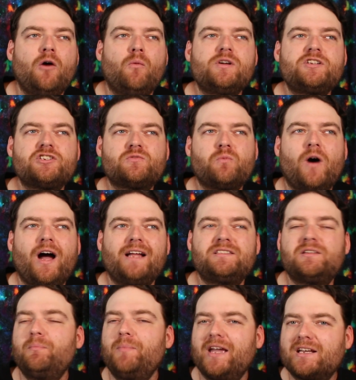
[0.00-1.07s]
which is why it's
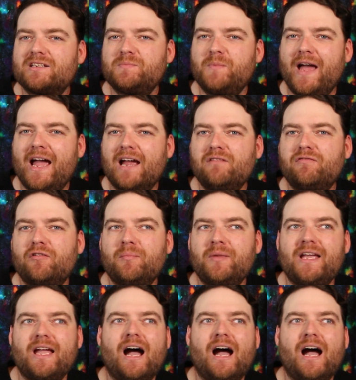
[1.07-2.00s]
a mixed bag for me.